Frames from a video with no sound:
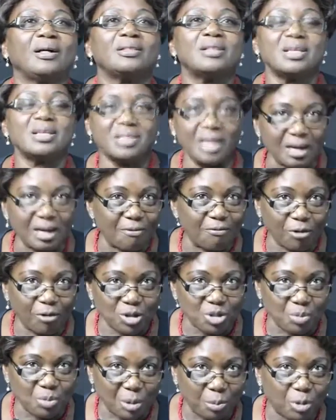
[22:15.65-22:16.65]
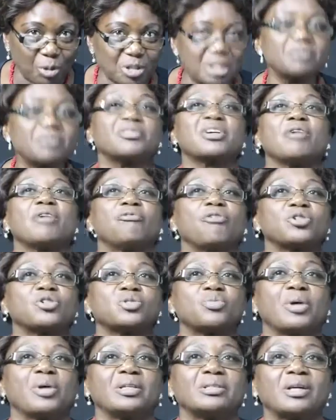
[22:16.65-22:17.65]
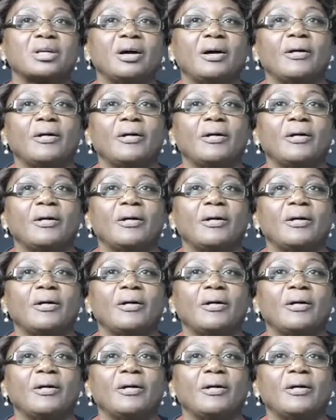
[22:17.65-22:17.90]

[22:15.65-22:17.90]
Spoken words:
that's a reinforcement, positive reinforcement.